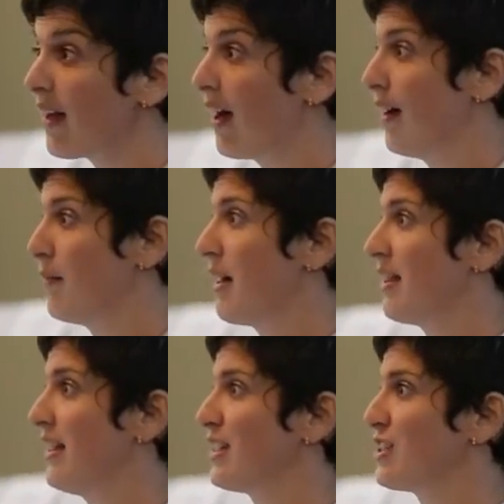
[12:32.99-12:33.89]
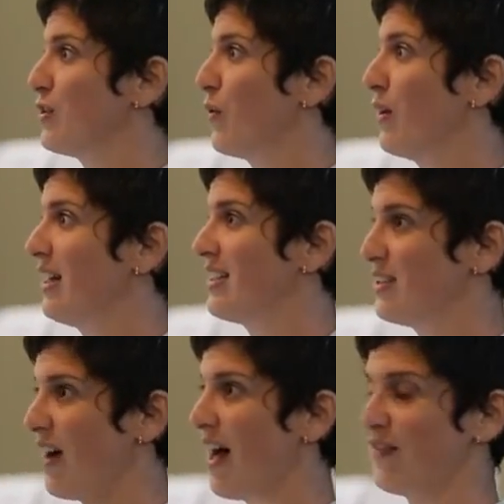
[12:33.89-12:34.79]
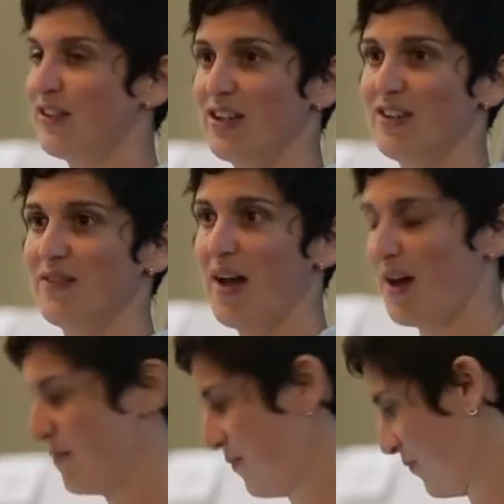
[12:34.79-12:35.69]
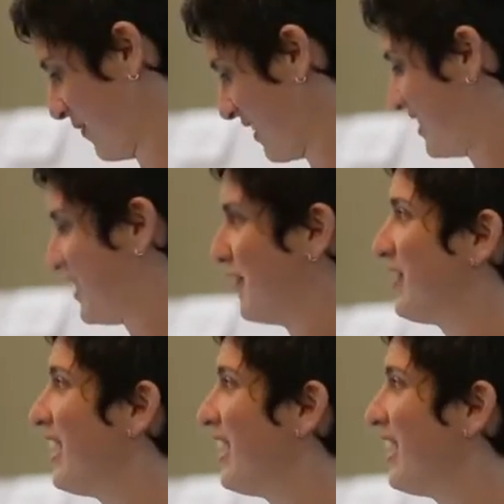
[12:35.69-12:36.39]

Um, I think it's annoying to have to um, sift